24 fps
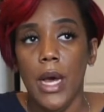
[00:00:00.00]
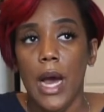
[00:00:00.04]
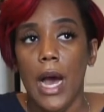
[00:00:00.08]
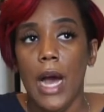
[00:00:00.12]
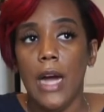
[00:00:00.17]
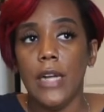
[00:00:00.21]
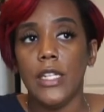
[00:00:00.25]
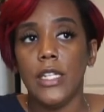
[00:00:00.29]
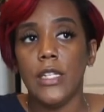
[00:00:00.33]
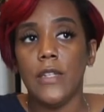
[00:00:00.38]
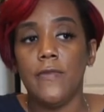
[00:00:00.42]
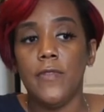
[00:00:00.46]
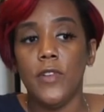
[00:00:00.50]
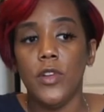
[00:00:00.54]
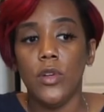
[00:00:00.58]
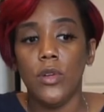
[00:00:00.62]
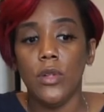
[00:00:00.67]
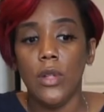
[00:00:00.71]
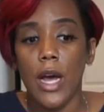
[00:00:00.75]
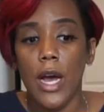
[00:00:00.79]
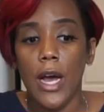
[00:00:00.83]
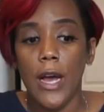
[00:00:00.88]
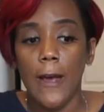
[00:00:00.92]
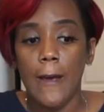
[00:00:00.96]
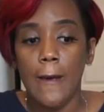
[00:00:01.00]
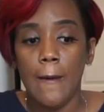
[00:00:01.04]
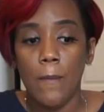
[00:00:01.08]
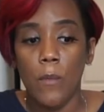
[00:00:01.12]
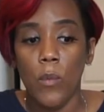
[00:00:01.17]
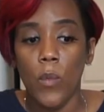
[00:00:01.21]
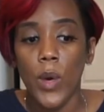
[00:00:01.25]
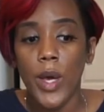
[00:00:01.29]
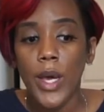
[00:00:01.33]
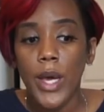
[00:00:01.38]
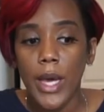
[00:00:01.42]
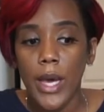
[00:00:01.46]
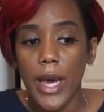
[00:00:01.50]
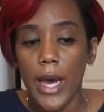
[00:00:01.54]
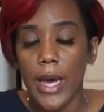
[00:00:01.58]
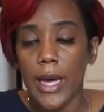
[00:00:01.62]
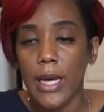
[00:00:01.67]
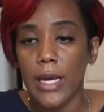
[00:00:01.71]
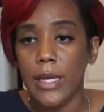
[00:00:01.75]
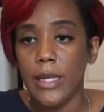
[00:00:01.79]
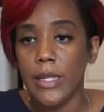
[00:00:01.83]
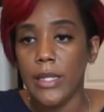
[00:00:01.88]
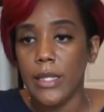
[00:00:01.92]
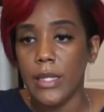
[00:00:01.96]
I just feel like we
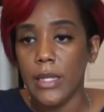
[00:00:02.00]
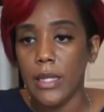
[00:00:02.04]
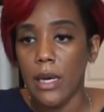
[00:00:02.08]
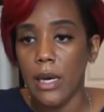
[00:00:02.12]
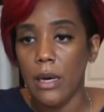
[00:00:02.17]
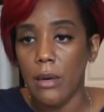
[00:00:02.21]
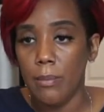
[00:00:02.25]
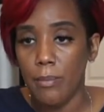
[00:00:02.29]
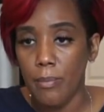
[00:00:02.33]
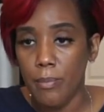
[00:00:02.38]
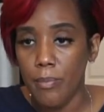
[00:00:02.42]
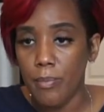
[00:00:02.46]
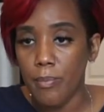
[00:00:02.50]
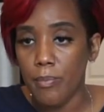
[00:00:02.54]
as a